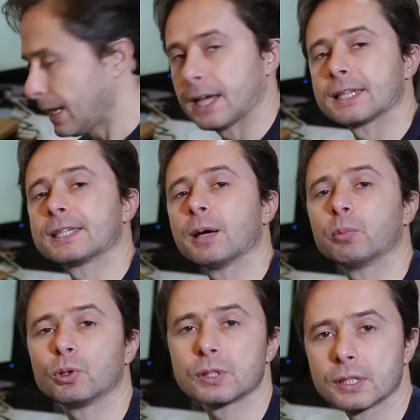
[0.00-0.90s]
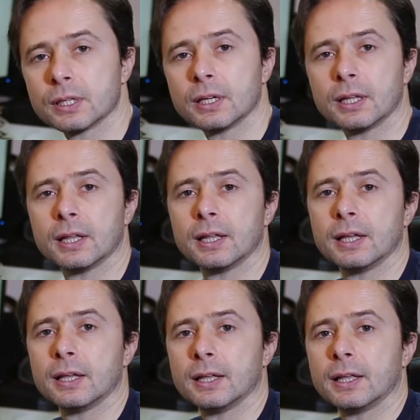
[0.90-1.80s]
Assembles
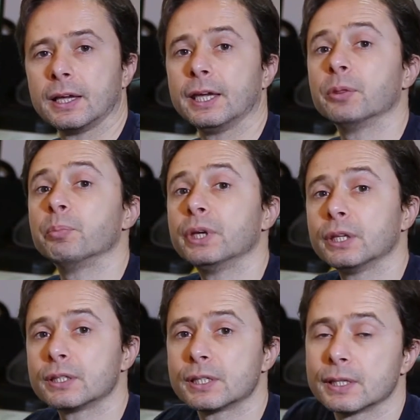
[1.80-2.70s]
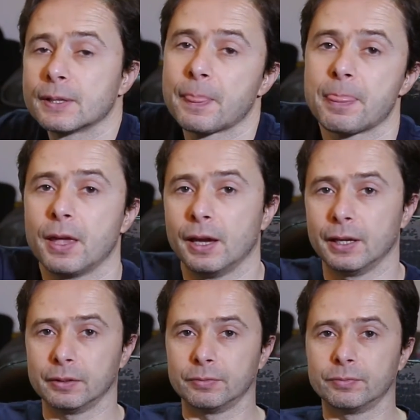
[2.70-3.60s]
in minutes,
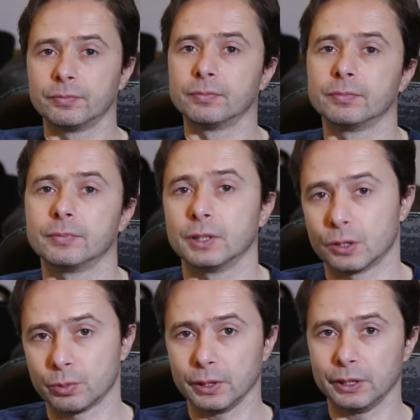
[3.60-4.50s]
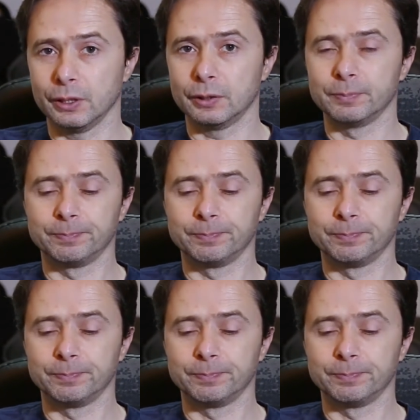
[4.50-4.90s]
and it's really good.